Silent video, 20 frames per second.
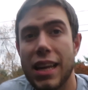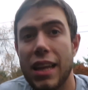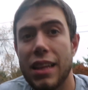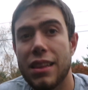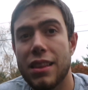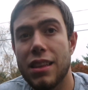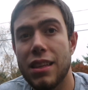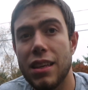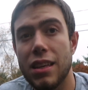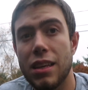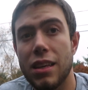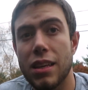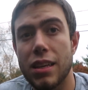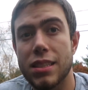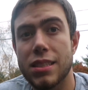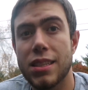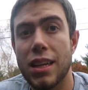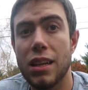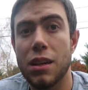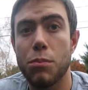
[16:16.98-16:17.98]
get the
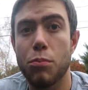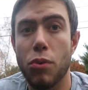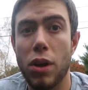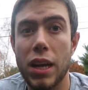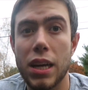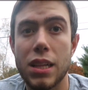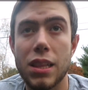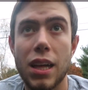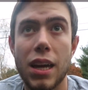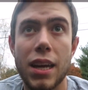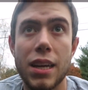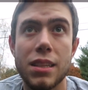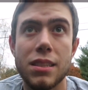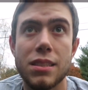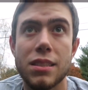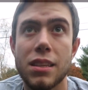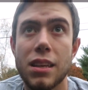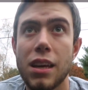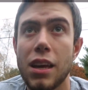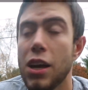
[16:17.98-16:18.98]
extended brake
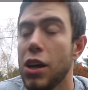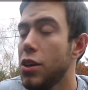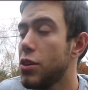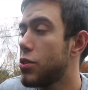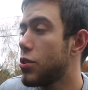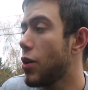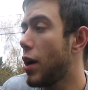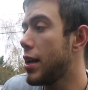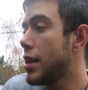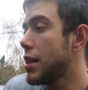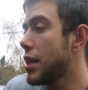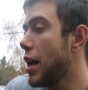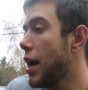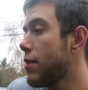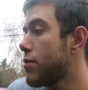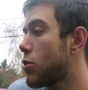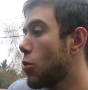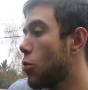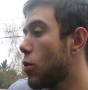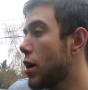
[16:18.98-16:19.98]
lines, so I didn't
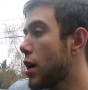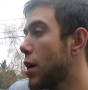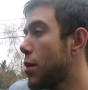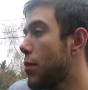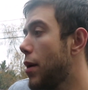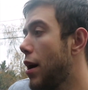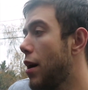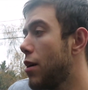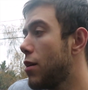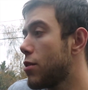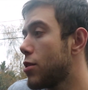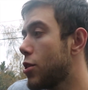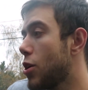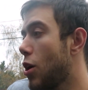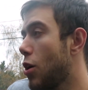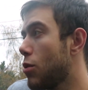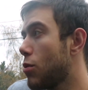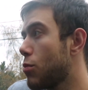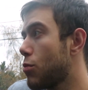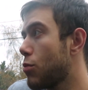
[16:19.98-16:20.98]
have to worry about, you
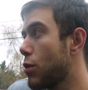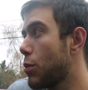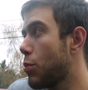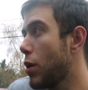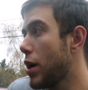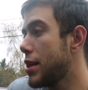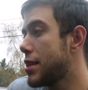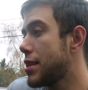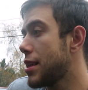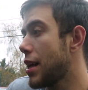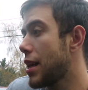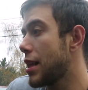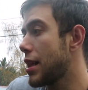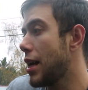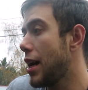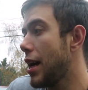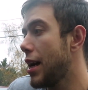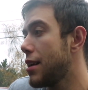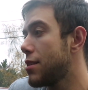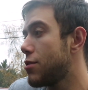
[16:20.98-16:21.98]
know, replacing any
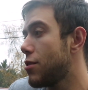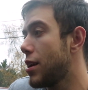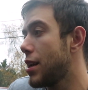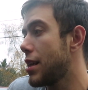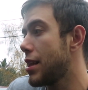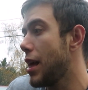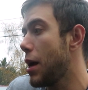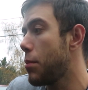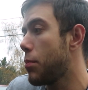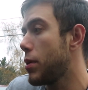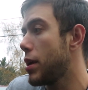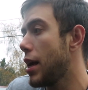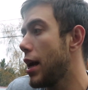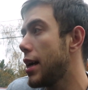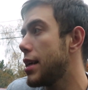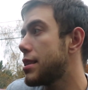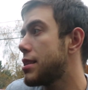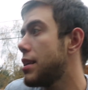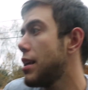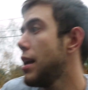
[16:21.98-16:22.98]
lines or any of that
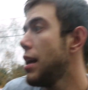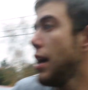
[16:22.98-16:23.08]
BS.